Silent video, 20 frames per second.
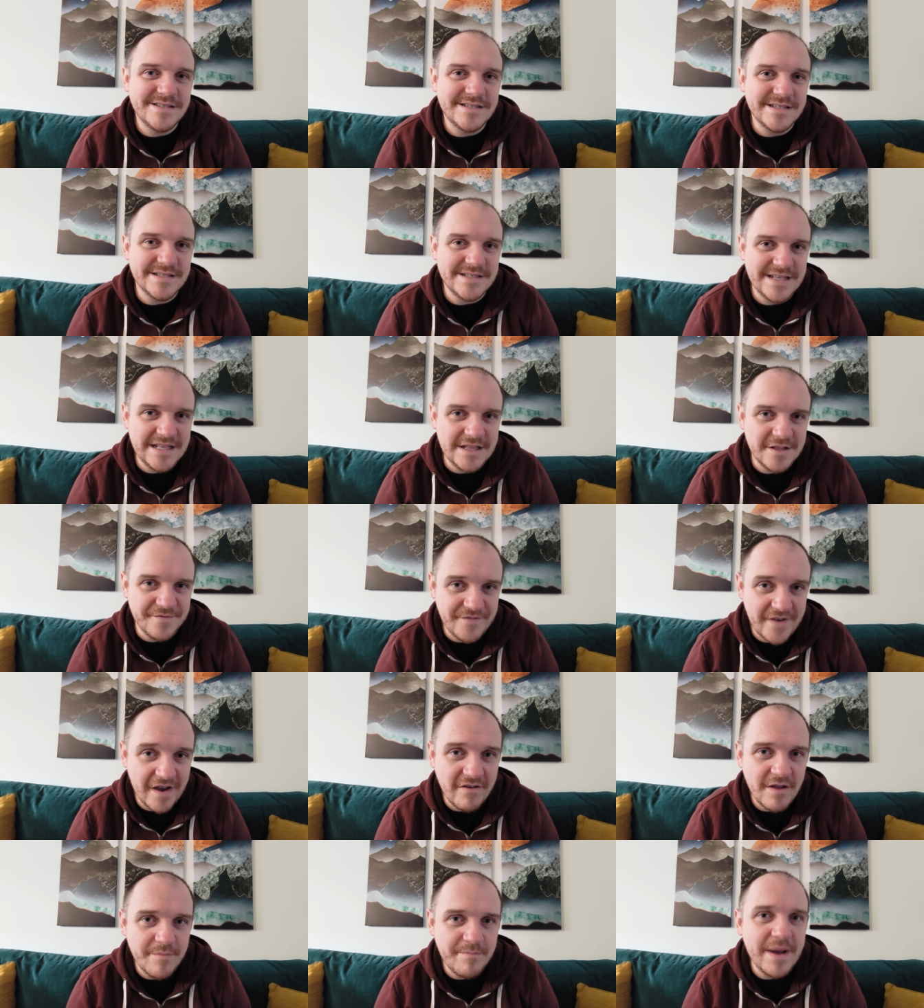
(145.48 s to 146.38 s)
to see the
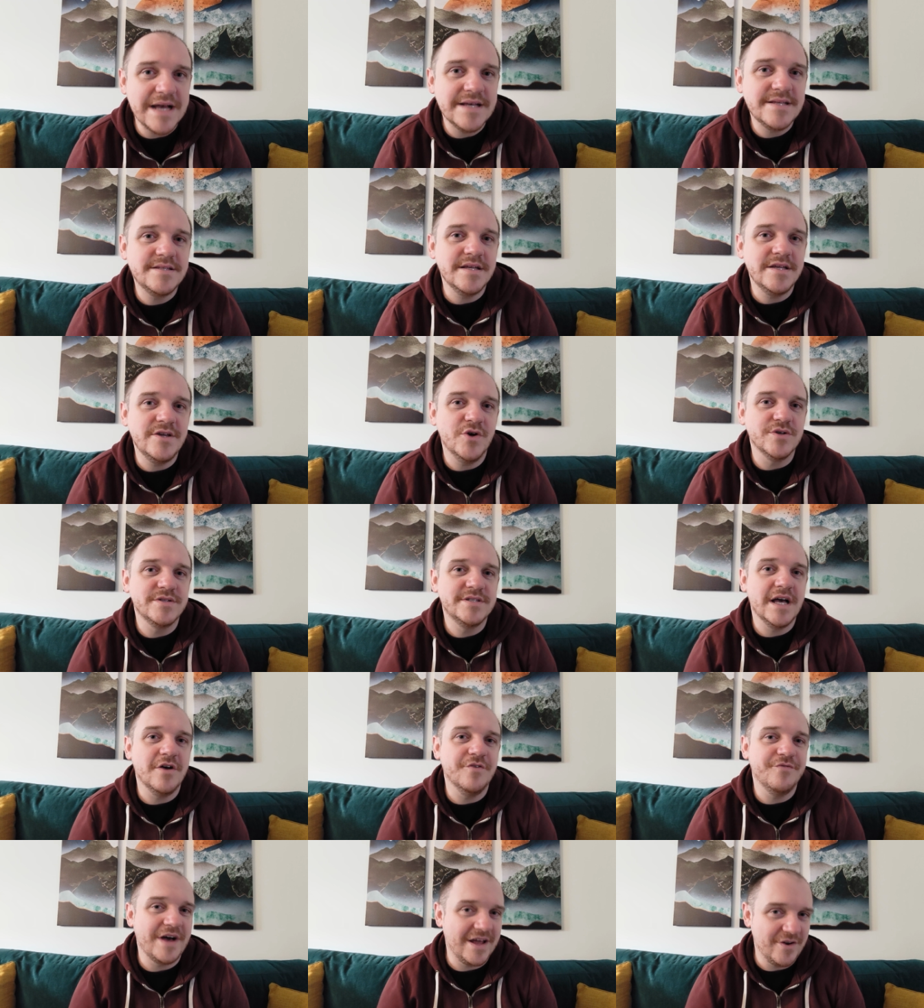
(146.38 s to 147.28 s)
very best in
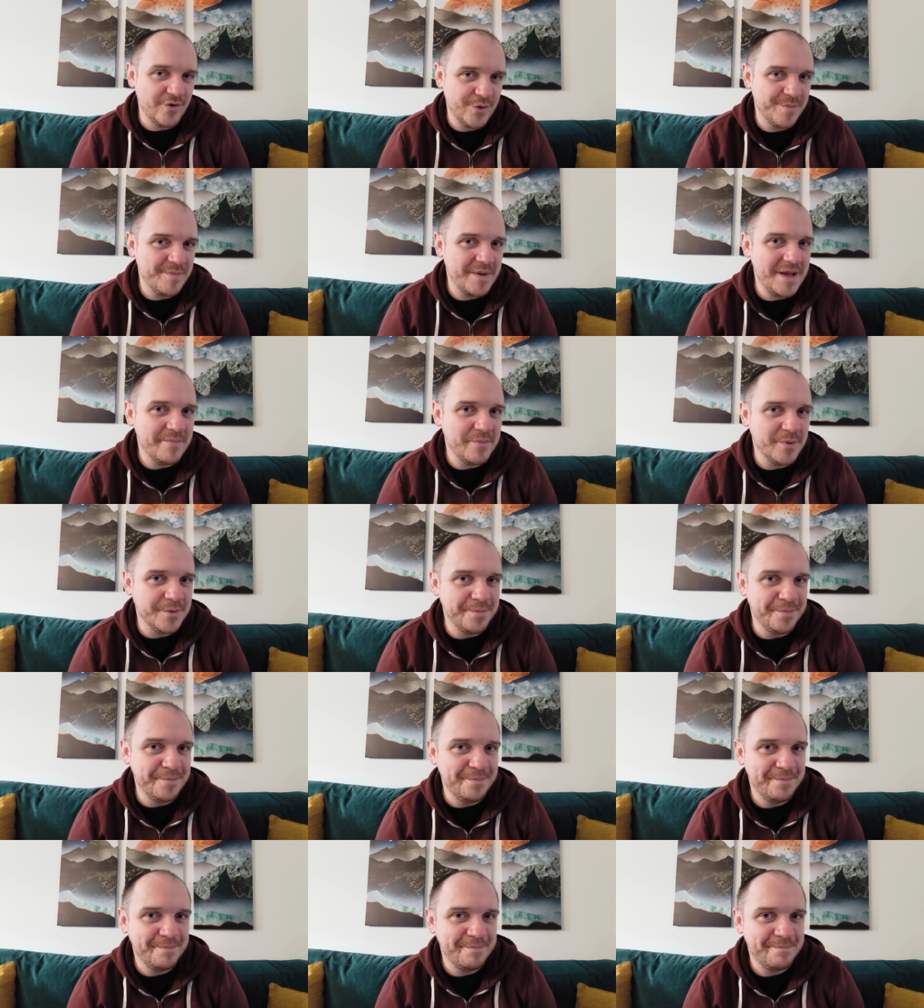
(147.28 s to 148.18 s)
yourself and other people.
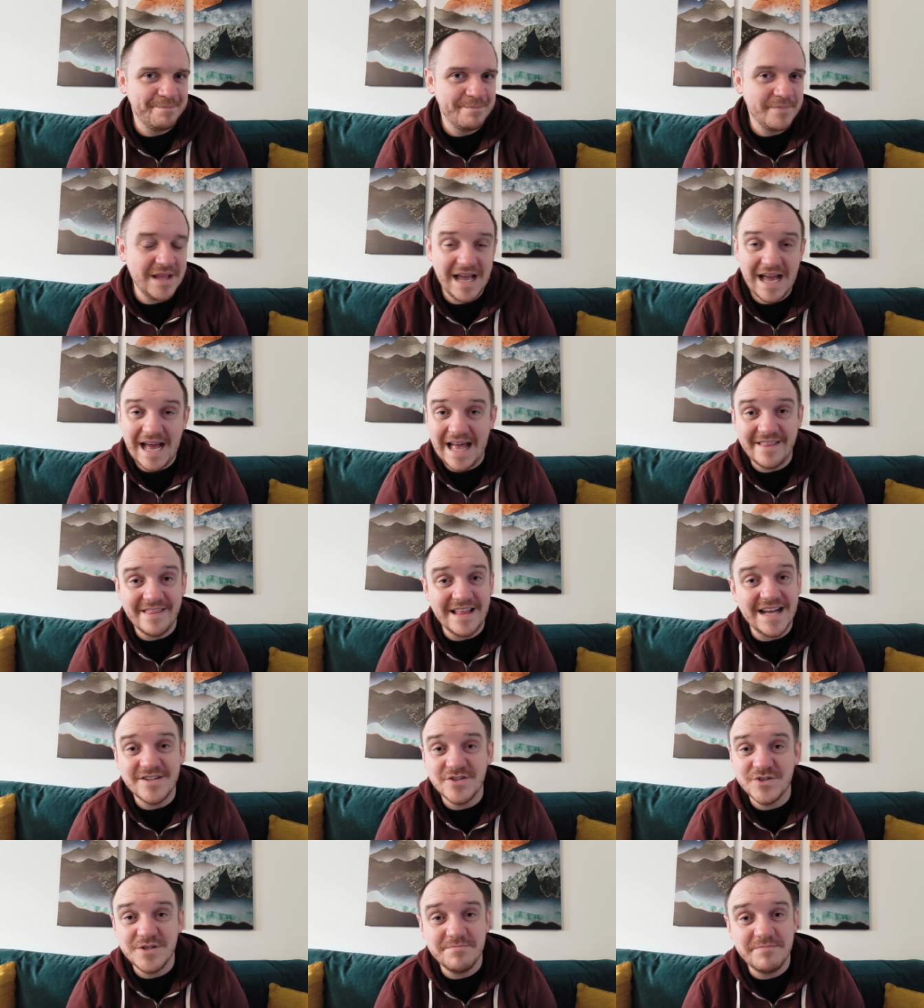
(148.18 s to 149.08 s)
And
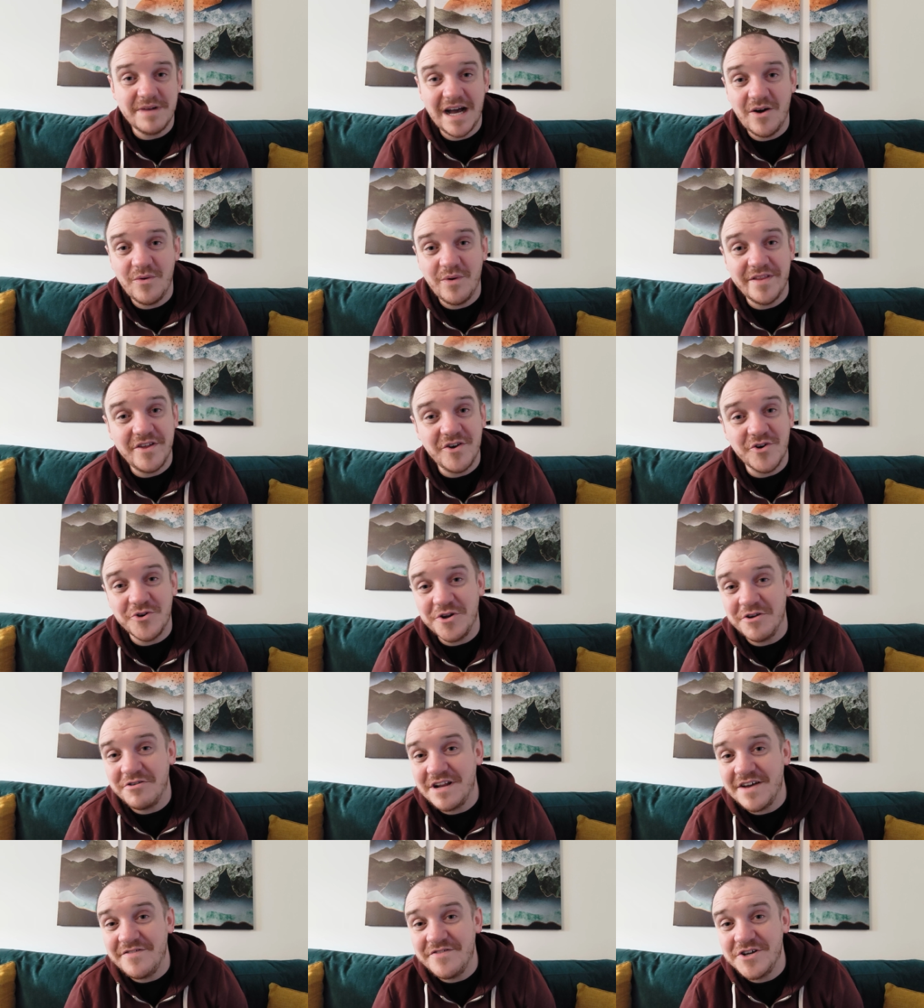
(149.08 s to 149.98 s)
that doesn't matter whether you're
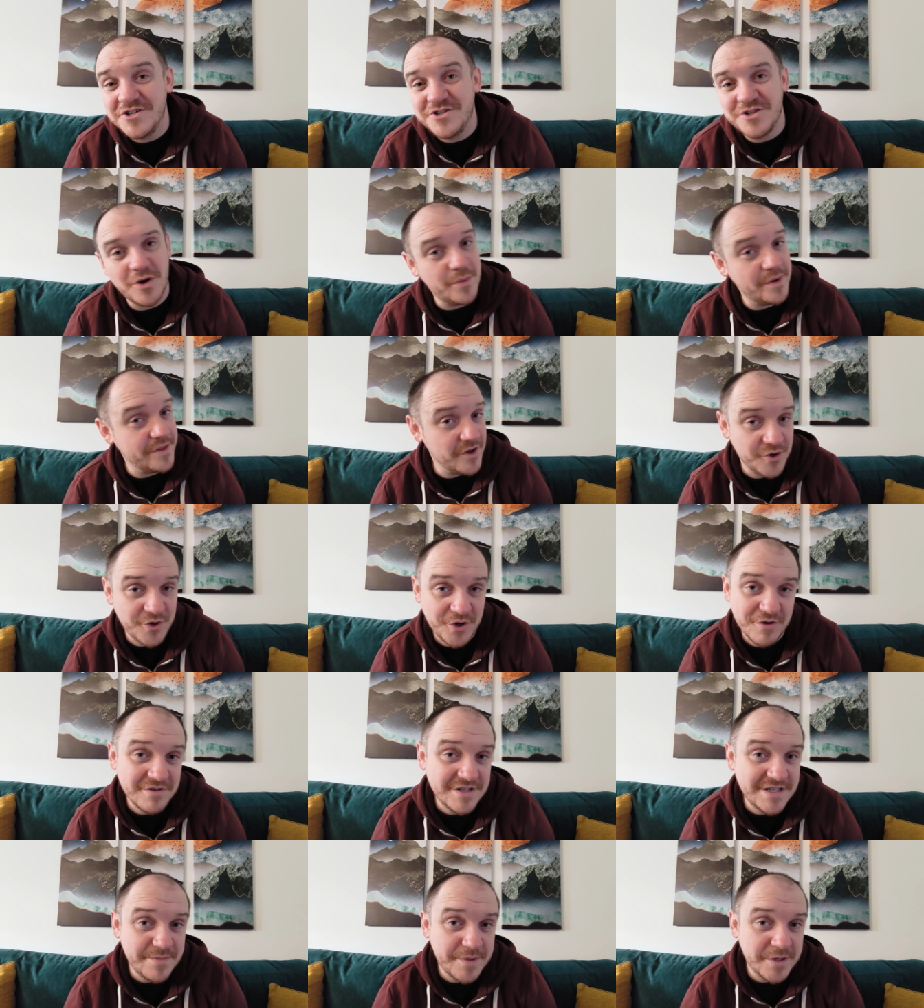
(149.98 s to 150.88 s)
neurodivergent or whether you're
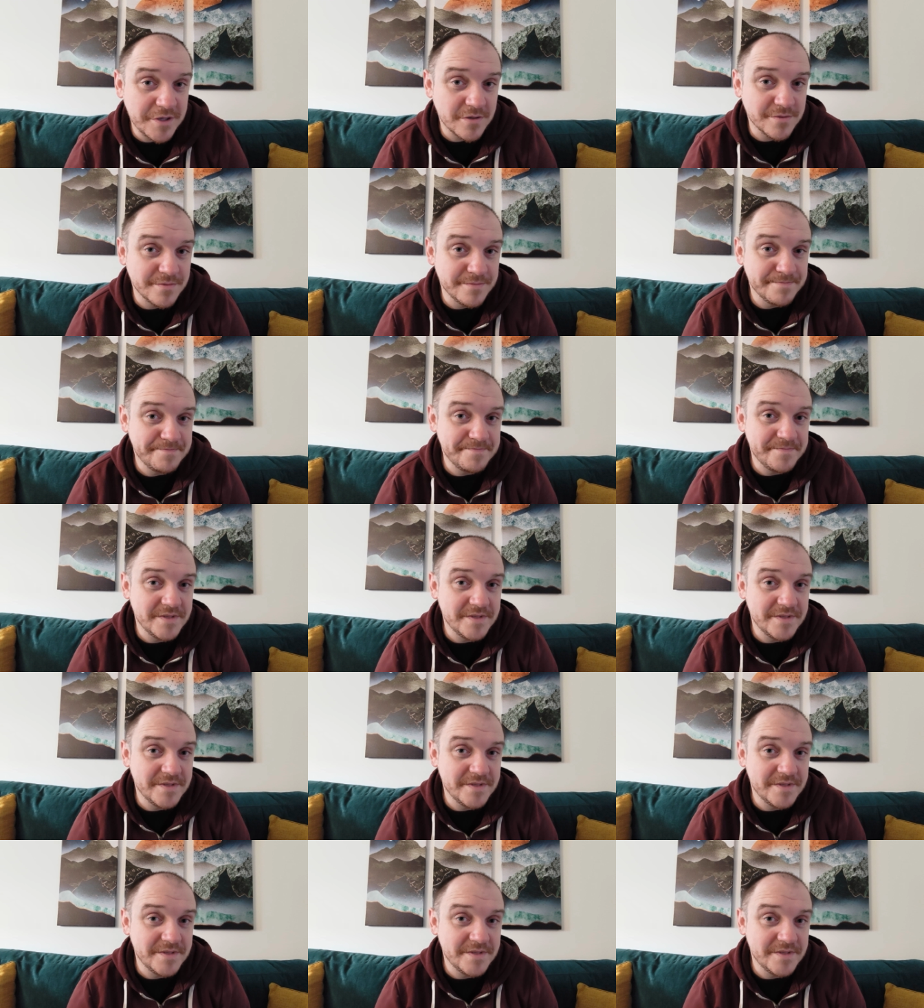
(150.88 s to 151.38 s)
neurotypical.